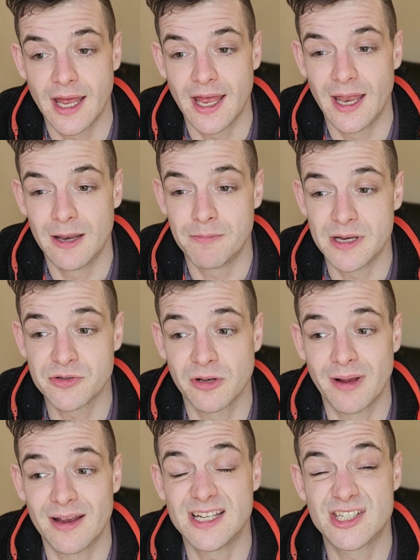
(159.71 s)
Um, it's all
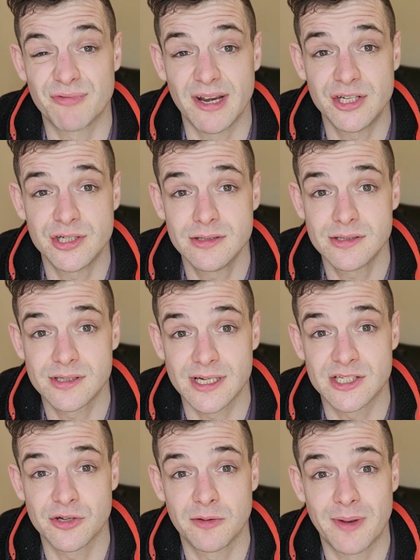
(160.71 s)
about iterations,
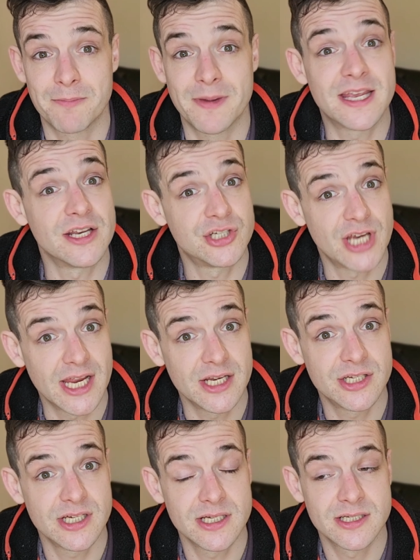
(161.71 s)
it's all about making
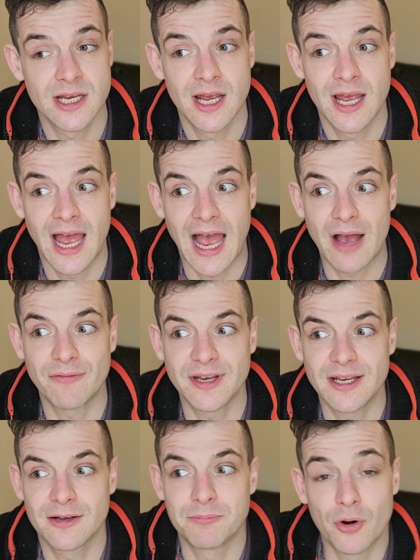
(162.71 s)
changes,
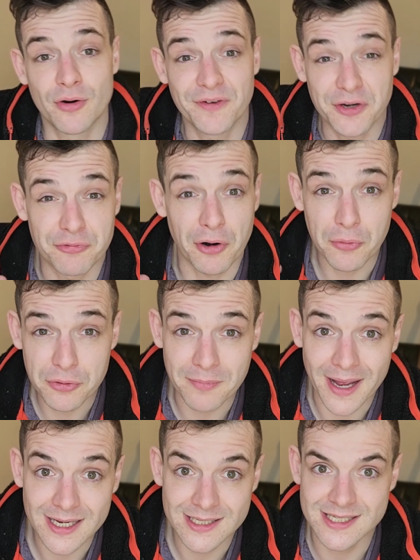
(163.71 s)
having more of a growth
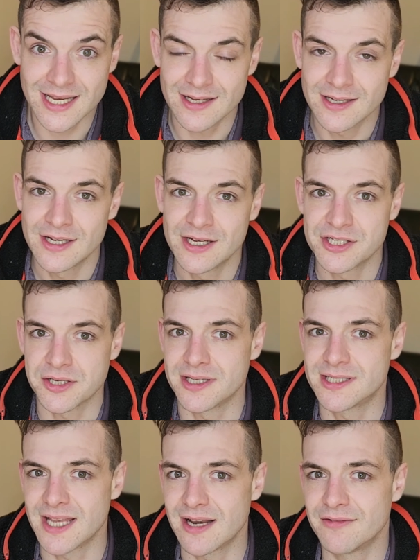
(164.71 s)
mindset. So
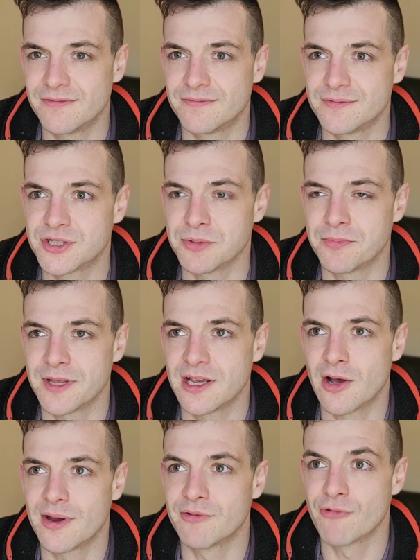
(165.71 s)
instead of something
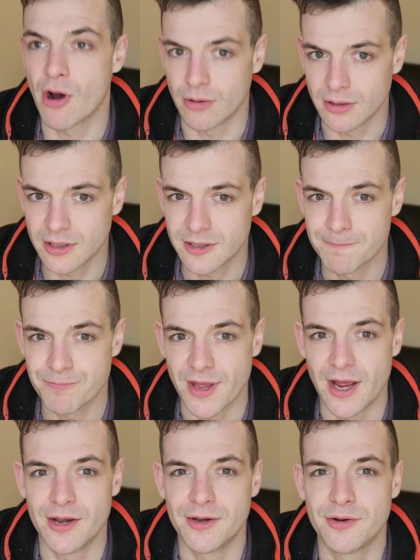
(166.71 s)
going wrong
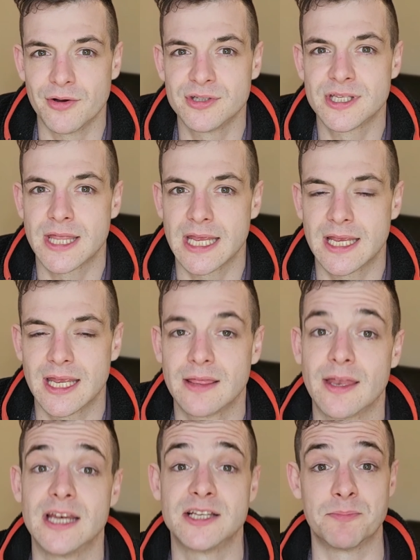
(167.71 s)
and us thinking
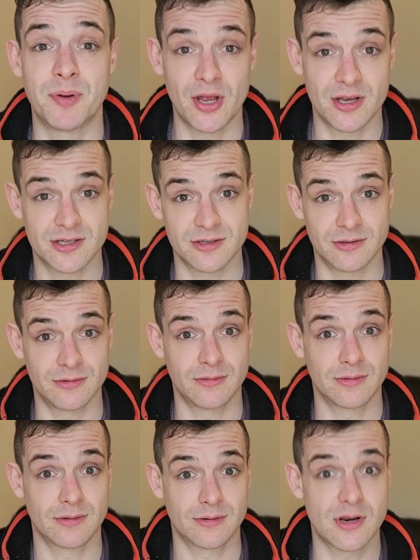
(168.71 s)
that it's a
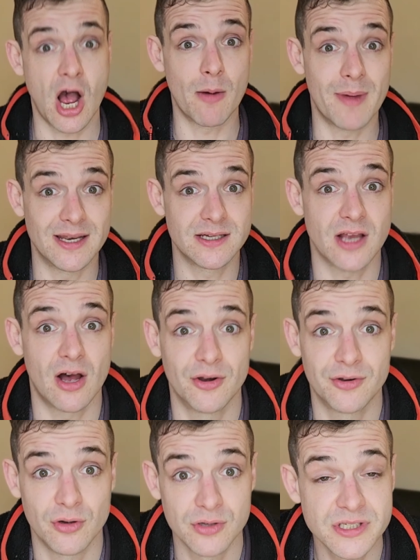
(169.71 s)
personal comment
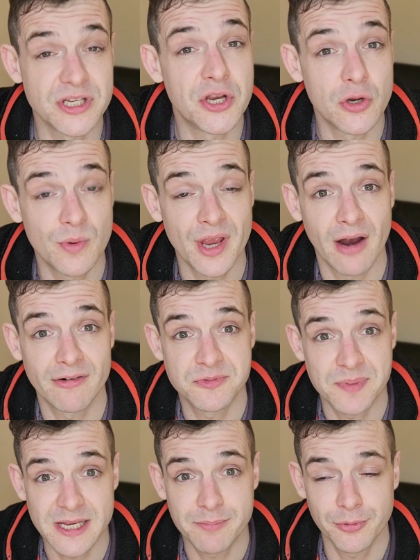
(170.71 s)
on us and who we are as
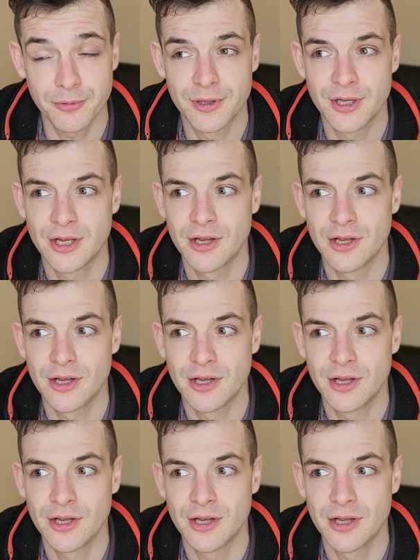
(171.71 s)
people.